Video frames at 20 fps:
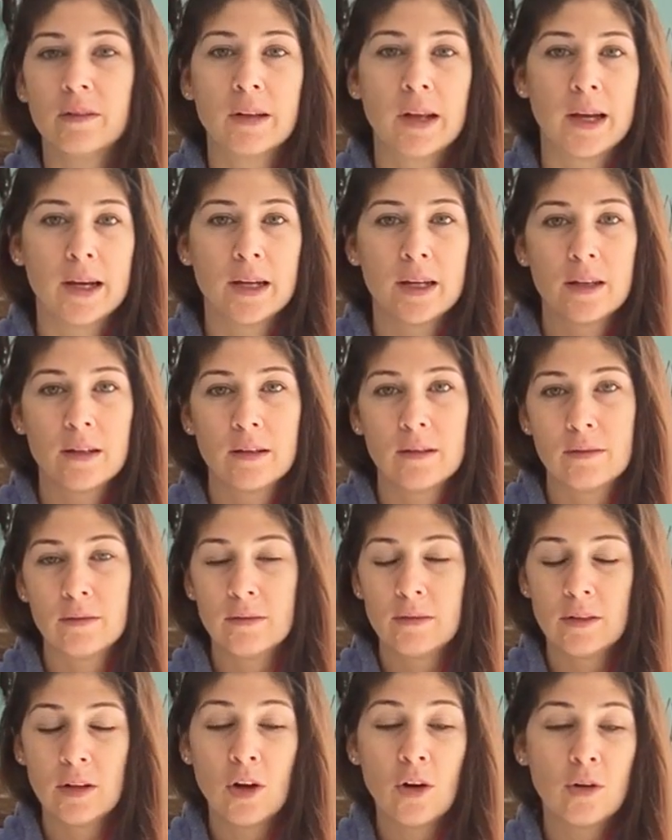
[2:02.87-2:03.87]
Like,
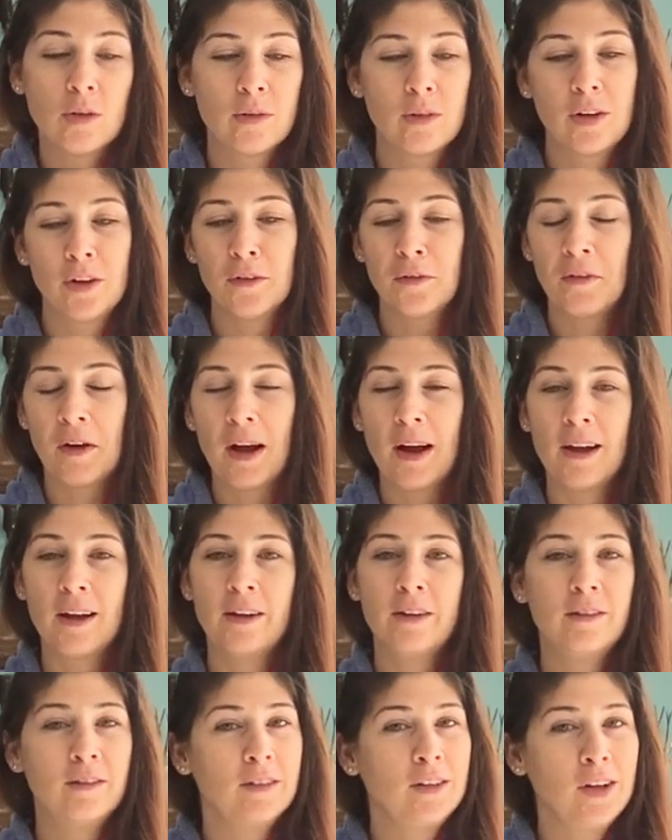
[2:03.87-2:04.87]
no, you're
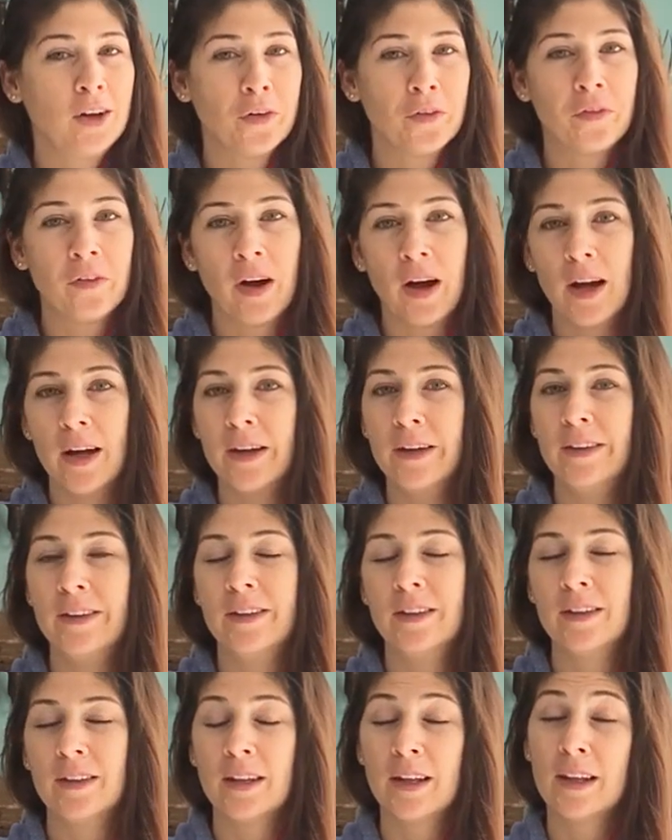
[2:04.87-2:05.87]
fine,
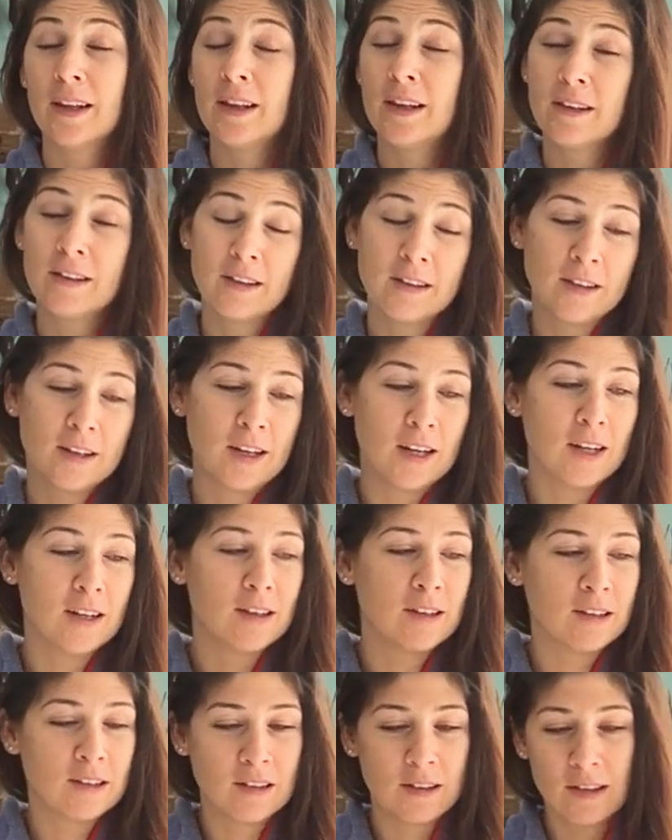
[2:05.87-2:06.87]
this isn't
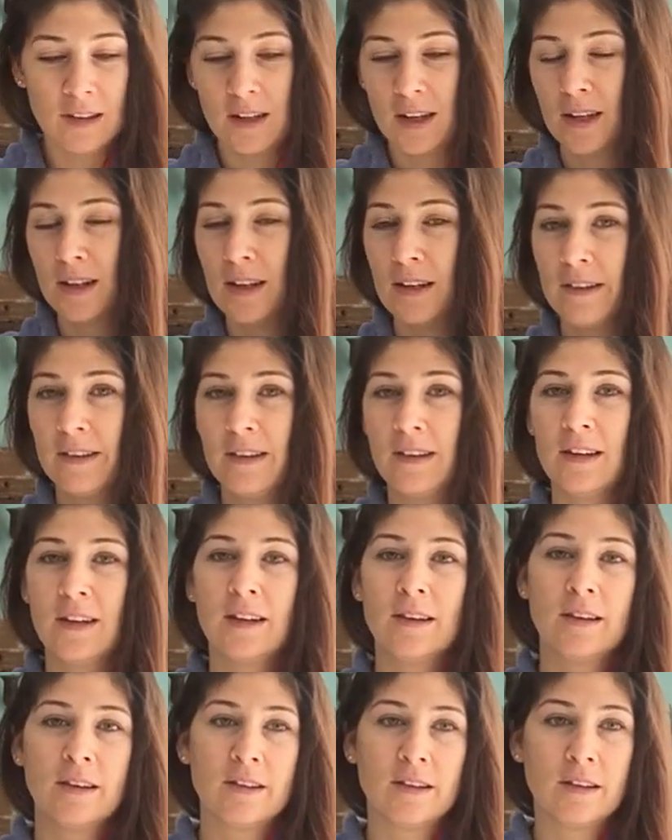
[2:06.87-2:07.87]
it, this isn't it, this isn't
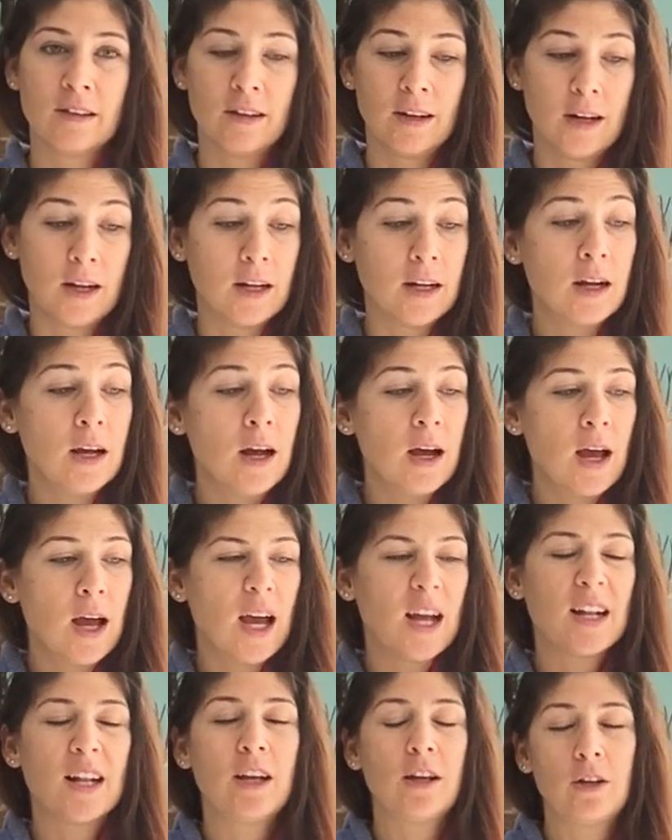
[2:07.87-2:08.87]
it, this isn't it.
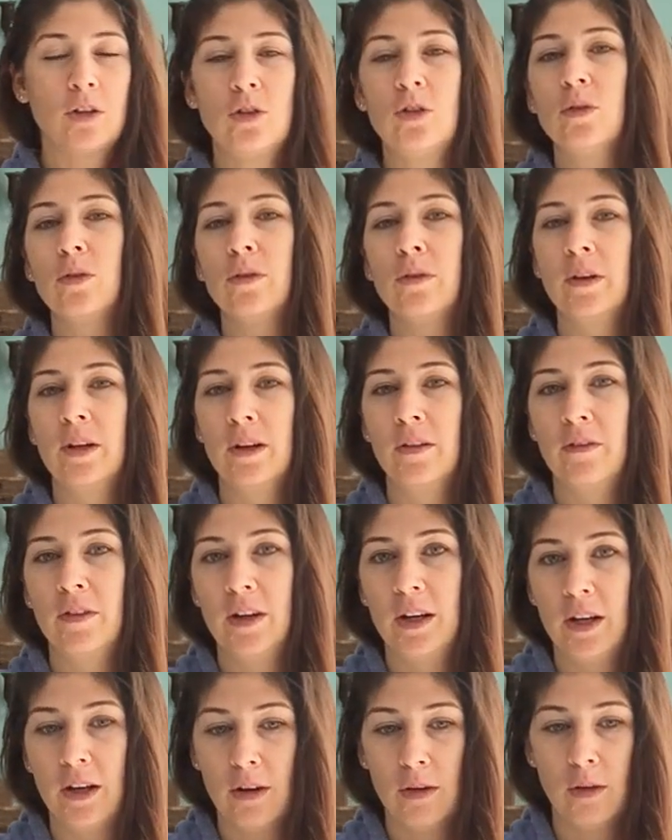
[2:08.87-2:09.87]
And I could do a
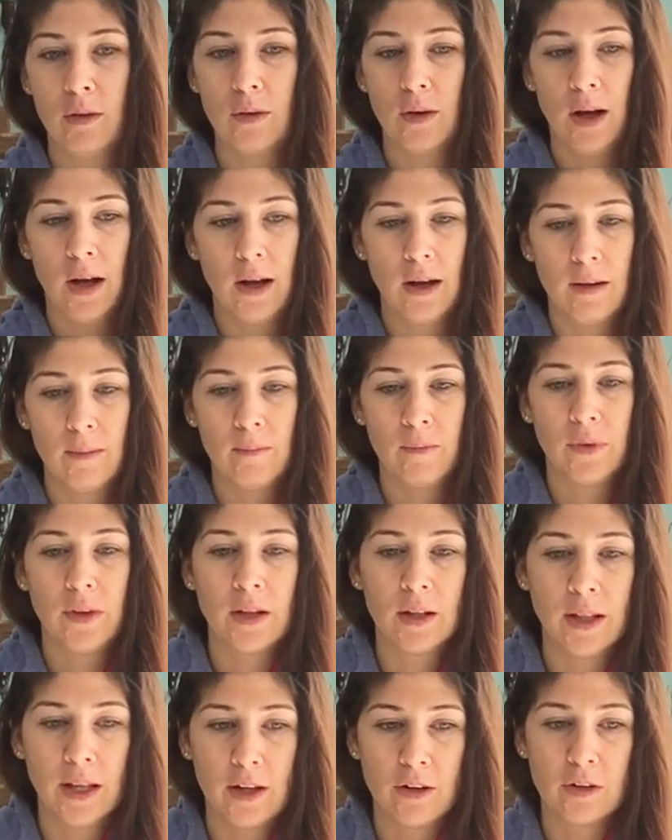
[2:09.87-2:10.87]
video
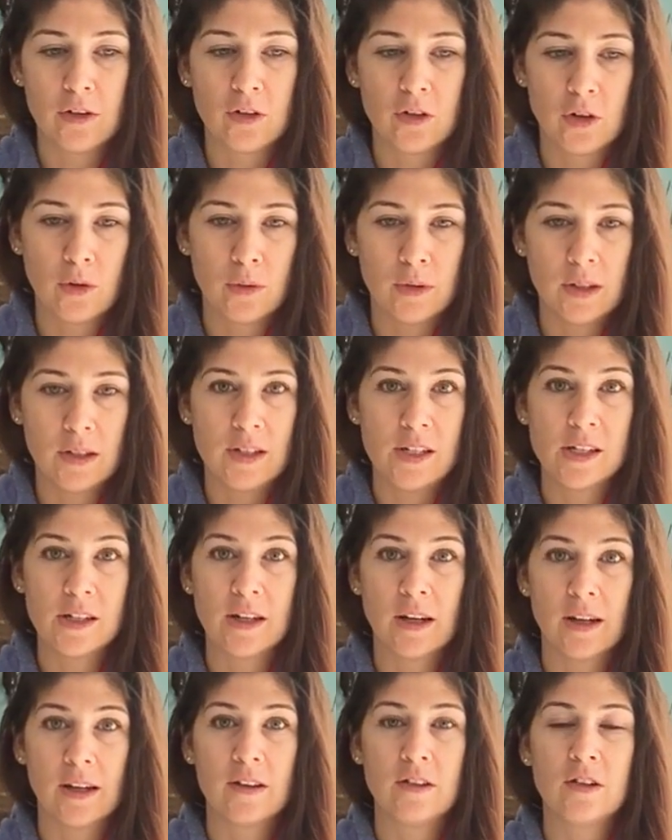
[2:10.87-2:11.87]
later to go into
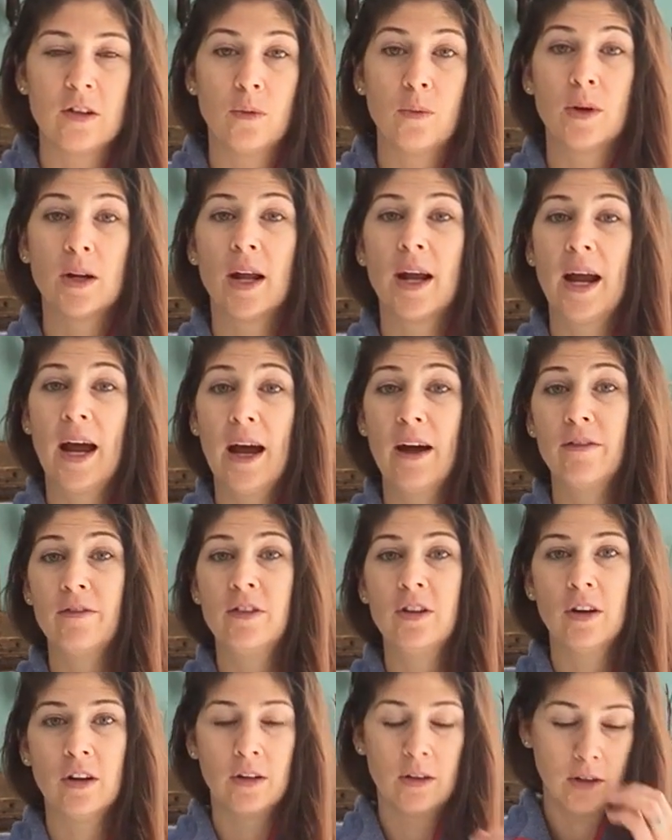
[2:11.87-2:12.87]
detail as to what I
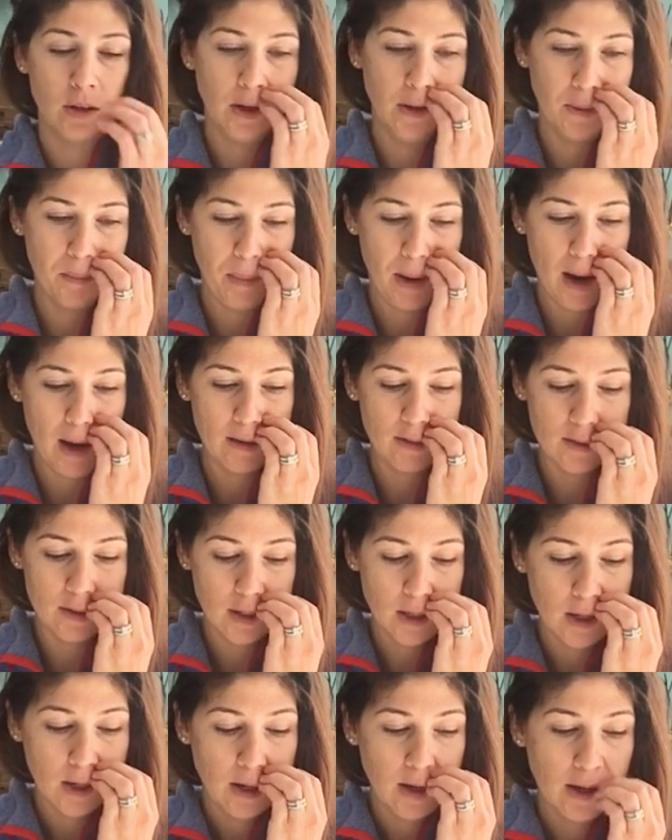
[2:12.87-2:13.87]
have done in the past,
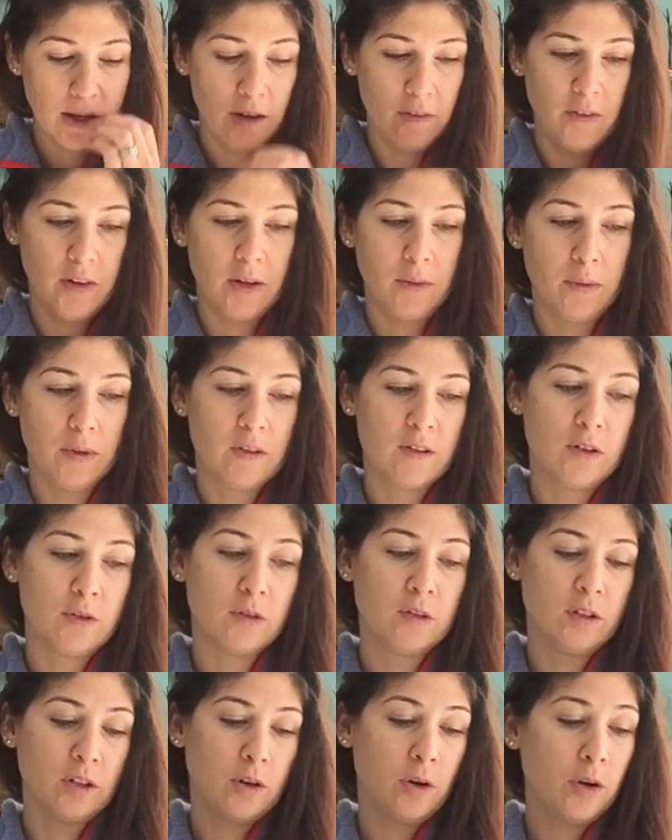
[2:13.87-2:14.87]
if anyone's
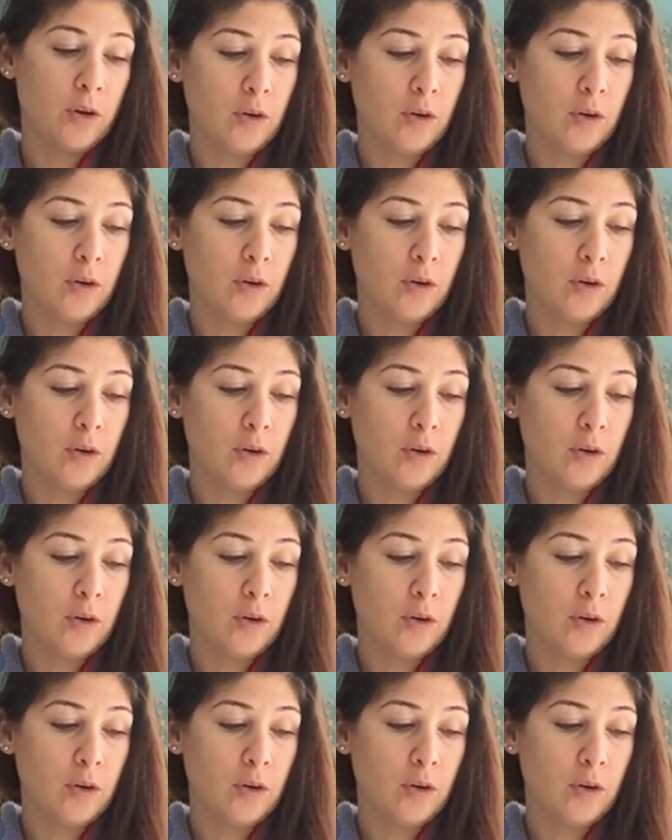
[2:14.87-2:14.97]
interested.